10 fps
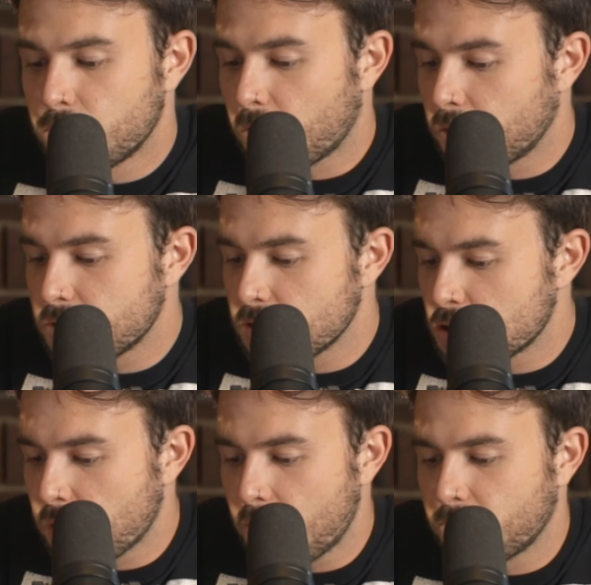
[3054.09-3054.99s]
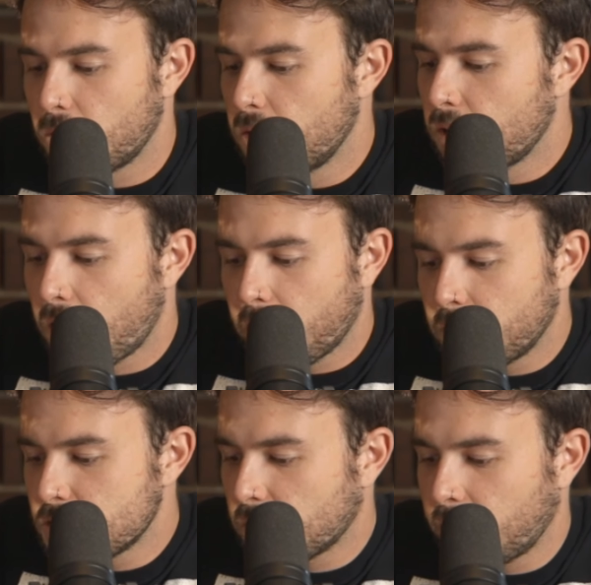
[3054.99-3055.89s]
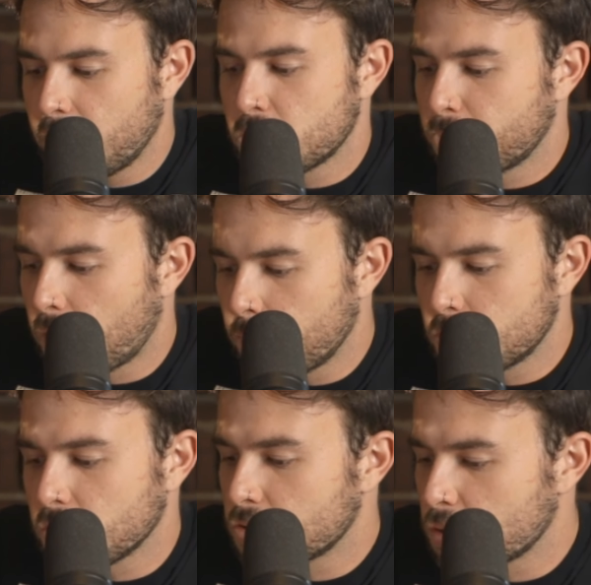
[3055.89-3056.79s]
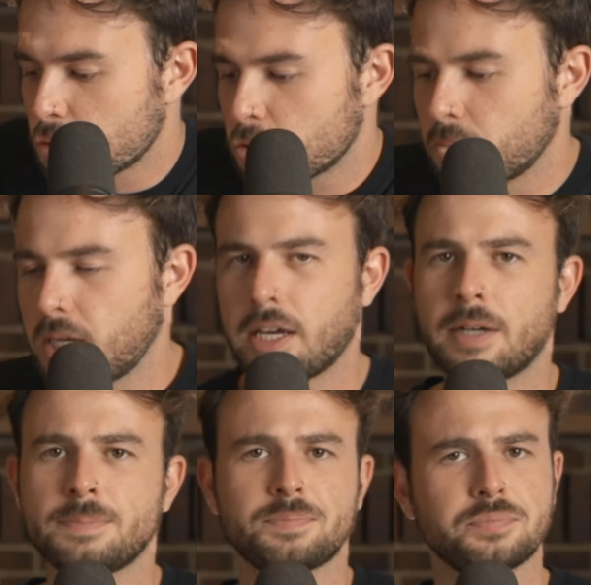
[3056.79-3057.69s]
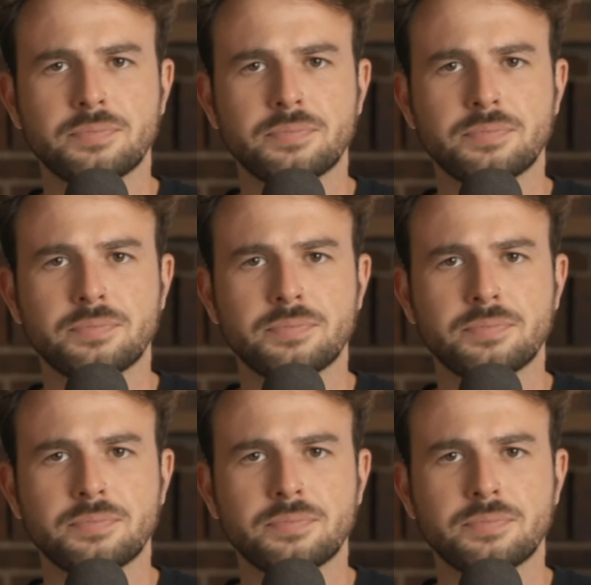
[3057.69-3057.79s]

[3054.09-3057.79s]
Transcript: far distance travel, higher education, publishing, social media.